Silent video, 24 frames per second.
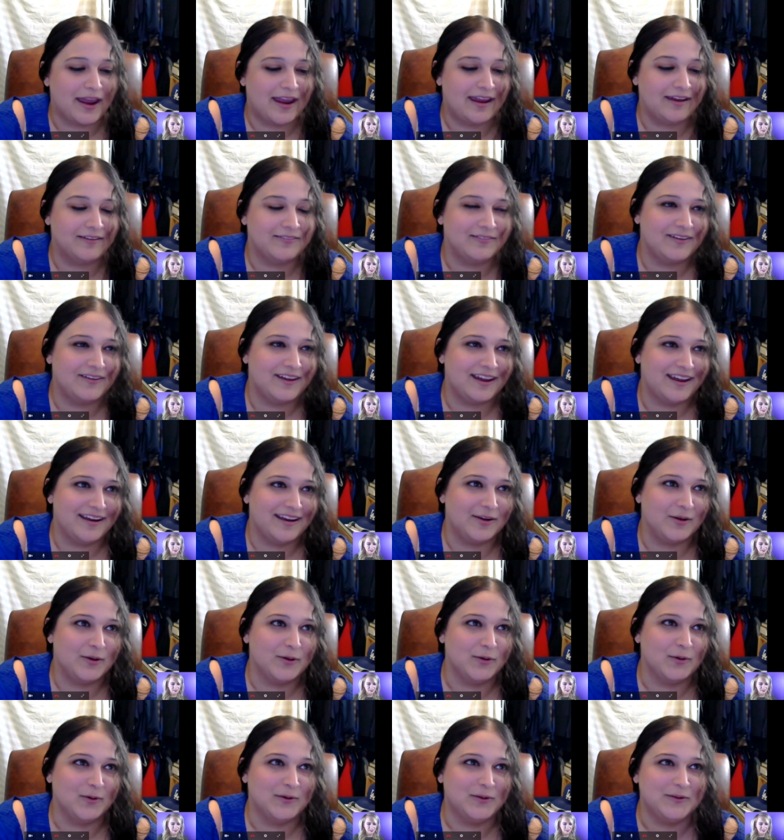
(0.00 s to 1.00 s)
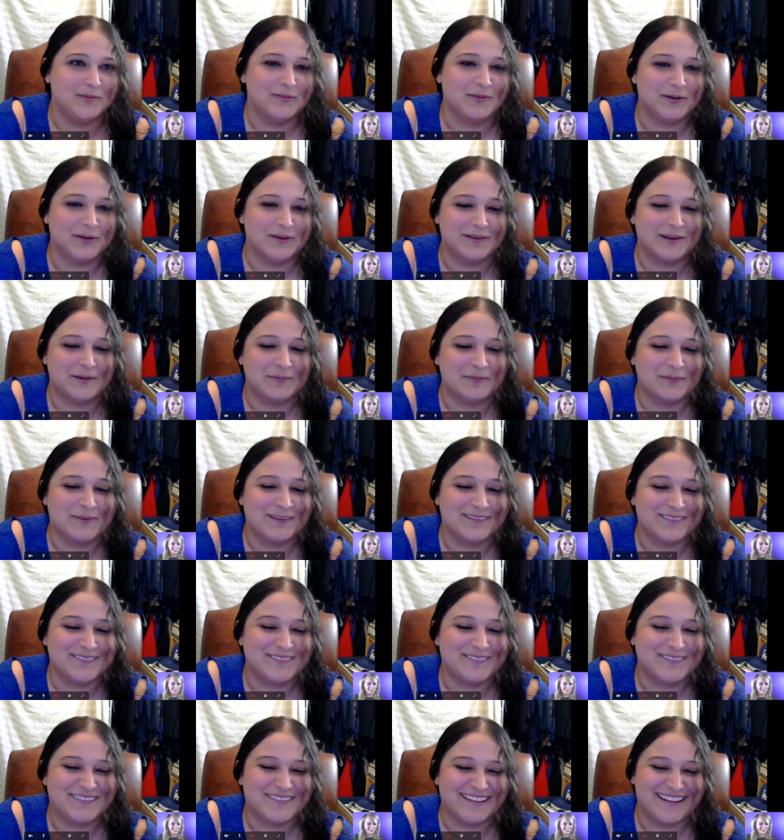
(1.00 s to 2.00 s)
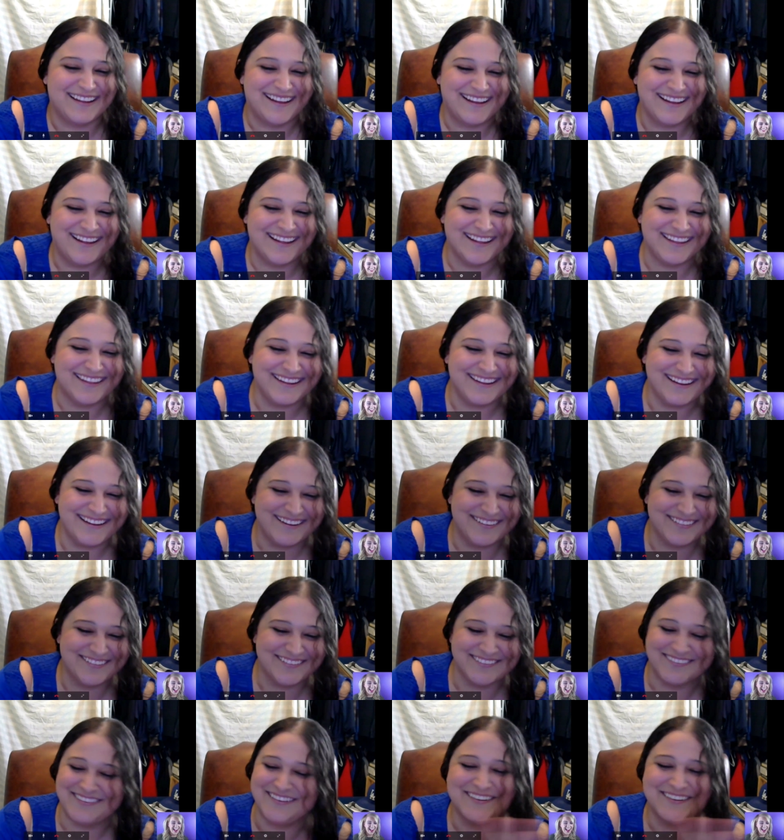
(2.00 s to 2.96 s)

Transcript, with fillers: if and who you've hooked up with in the crew.